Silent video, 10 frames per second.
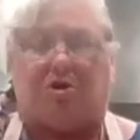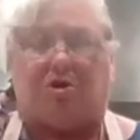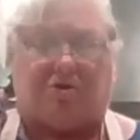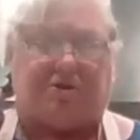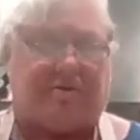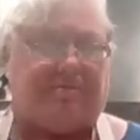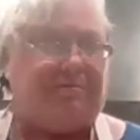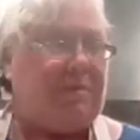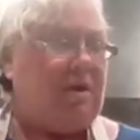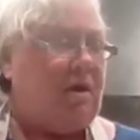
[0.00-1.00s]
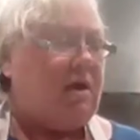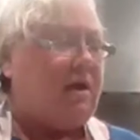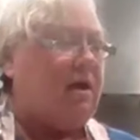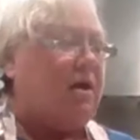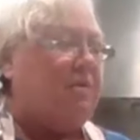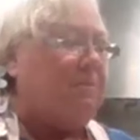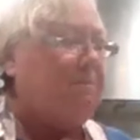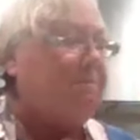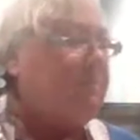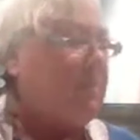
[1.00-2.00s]
So let's talk a little bit
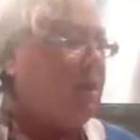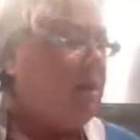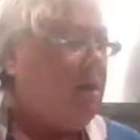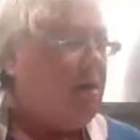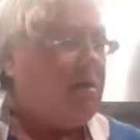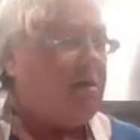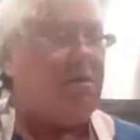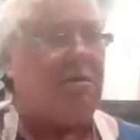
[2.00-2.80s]
about jars.